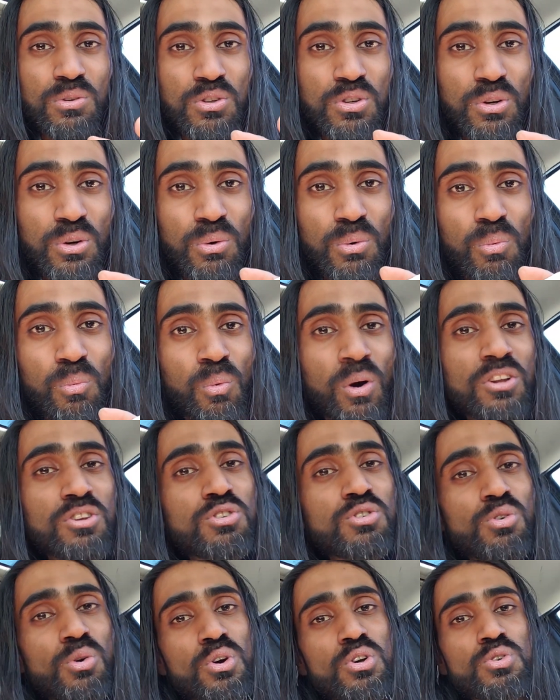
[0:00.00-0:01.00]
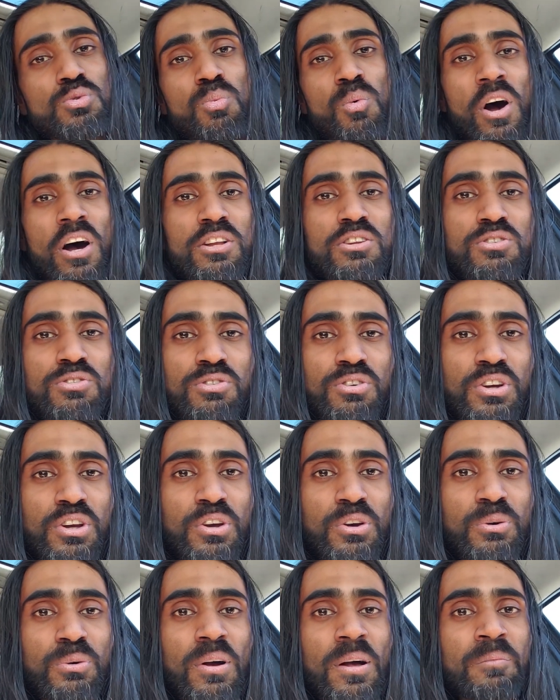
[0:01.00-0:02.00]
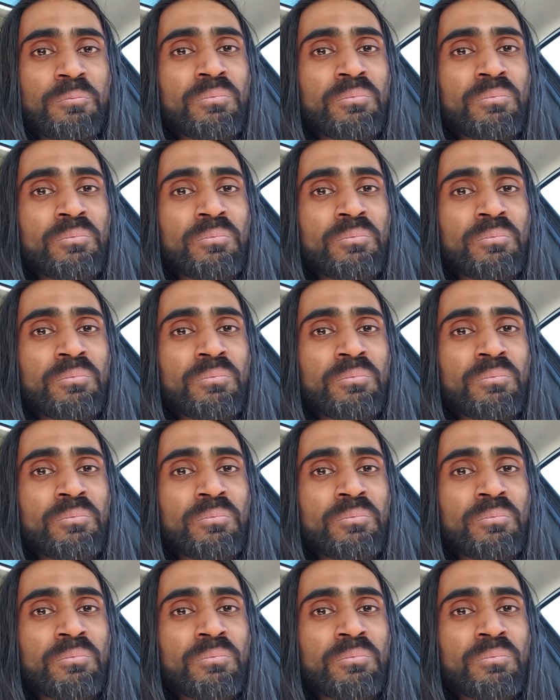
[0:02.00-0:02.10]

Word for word: to what Source wants for you.